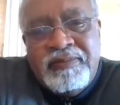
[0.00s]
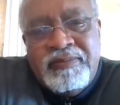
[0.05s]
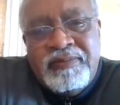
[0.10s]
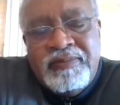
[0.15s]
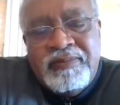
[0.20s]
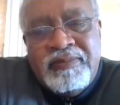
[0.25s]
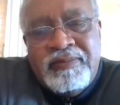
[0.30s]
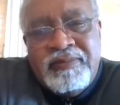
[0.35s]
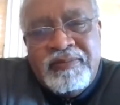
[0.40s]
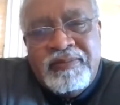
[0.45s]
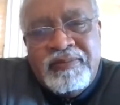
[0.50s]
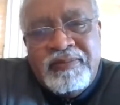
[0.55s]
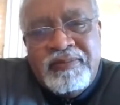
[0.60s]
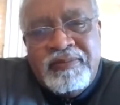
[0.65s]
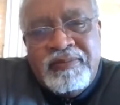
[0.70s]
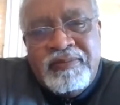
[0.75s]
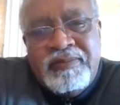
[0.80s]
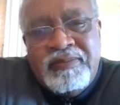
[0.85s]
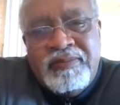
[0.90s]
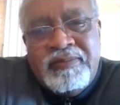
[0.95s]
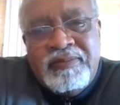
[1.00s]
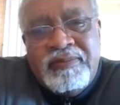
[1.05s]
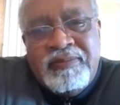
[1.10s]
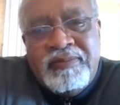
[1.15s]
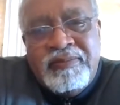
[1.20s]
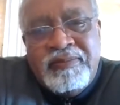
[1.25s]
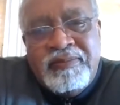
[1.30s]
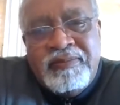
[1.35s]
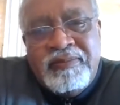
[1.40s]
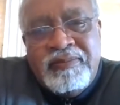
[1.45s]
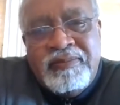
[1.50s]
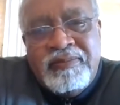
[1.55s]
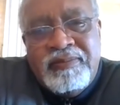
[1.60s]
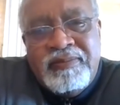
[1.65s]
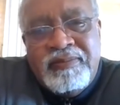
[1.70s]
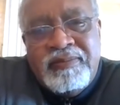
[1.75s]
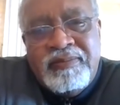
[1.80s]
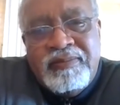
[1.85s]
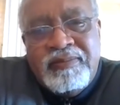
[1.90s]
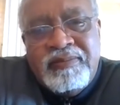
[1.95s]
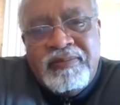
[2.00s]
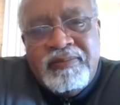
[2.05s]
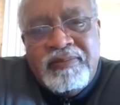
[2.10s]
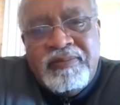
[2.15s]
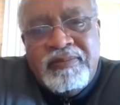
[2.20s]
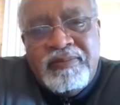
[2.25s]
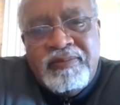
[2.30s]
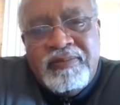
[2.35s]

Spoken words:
[no speech]